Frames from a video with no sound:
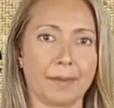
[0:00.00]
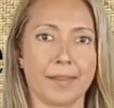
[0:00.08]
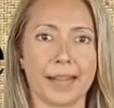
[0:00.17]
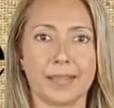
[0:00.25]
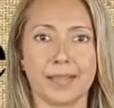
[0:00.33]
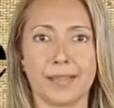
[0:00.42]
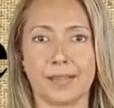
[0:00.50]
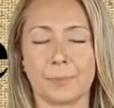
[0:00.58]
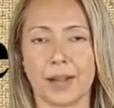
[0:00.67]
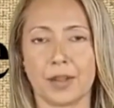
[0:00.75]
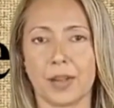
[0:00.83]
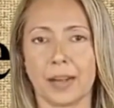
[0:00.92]
This is
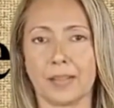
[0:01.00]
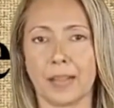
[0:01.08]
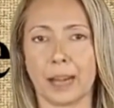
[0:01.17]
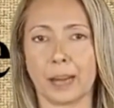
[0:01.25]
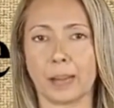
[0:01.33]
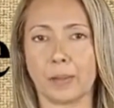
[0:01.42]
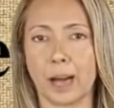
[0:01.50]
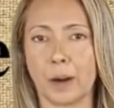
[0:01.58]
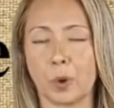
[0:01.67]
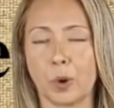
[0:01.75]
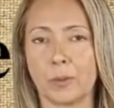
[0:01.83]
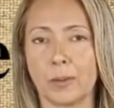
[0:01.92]
especially seen in
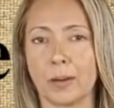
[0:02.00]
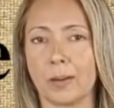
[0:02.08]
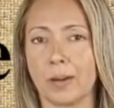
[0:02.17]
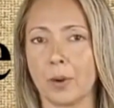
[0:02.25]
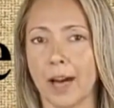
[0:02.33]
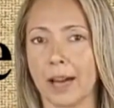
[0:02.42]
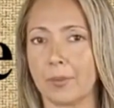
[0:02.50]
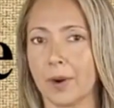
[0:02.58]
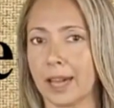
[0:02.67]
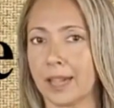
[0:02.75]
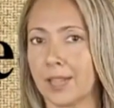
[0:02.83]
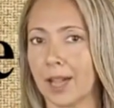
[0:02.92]
people who had
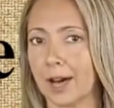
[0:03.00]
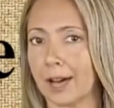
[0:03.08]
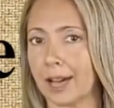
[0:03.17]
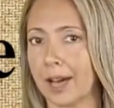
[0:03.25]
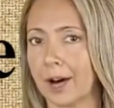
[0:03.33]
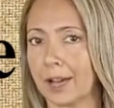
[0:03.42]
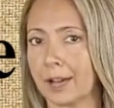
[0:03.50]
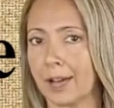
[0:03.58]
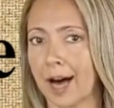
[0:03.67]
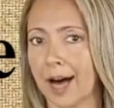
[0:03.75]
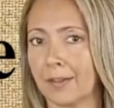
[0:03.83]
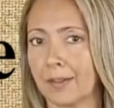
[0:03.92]
rickets early on in
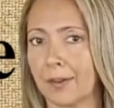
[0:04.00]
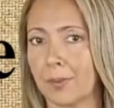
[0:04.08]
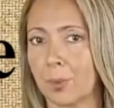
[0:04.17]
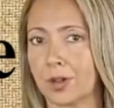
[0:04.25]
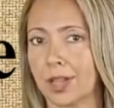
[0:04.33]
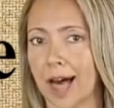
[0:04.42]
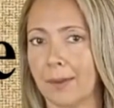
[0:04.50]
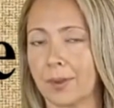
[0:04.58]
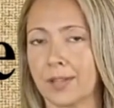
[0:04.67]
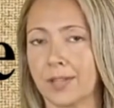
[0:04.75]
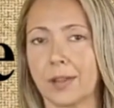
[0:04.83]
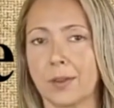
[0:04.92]
life, which
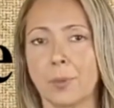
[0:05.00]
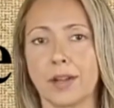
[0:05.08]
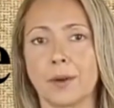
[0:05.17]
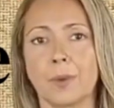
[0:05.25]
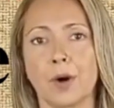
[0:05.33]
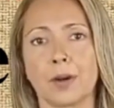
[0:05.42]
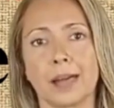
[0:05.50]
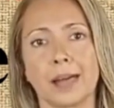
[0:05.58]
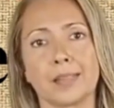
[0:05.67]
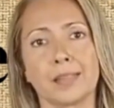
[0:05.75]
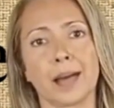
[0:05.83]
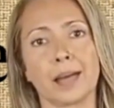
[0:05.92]
happens when the
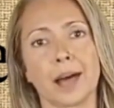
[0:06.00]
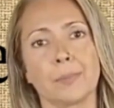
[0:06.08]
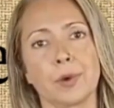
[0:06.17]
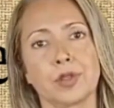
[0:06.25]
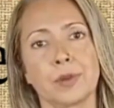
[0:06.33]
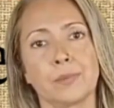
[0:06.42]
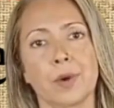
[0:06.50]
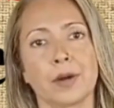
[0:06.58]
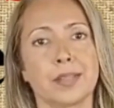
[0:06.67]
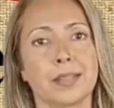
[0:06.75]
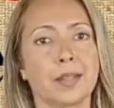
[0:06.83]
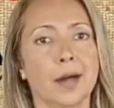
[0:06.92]
body is unable to
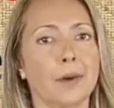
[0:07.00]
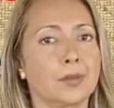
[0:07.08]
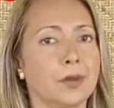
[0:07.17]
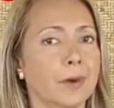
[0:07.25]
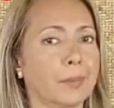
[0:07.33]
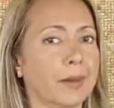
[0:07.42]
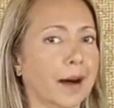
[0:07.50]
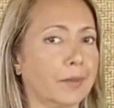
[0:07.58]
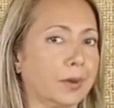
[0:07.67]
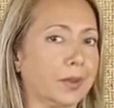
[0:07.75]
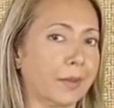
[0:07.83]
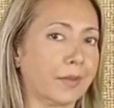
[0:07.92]
process optimum
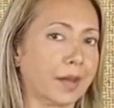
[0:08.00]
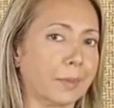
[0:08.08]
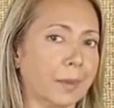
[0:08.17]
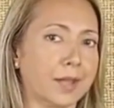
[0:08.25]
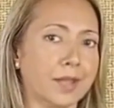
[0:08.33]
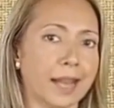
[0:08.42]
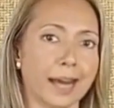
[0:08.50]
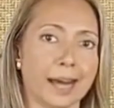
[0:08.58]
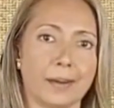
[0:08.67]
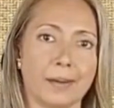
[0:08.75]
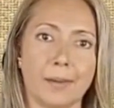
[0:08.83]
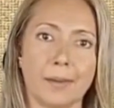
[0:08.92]
levels of vitamin
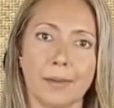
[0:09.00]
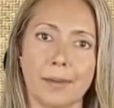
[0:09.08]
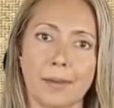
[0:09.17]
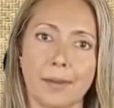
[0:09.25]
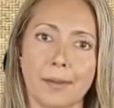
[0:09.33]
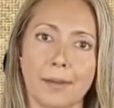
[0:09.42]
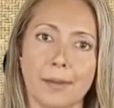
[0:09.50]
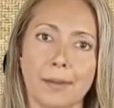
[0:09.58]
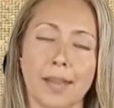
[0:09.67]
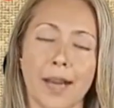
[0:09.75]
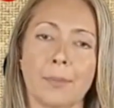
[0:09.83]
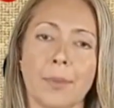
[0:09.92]
D.
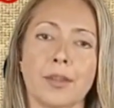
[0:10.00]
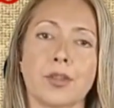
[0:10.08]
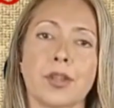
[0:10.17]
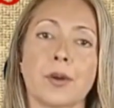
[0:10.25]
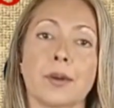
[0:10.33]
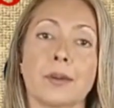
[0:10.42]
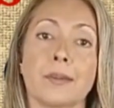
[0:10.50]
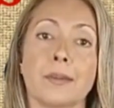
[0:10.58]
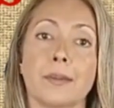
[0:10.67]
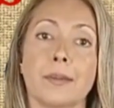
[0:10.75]
Number 2.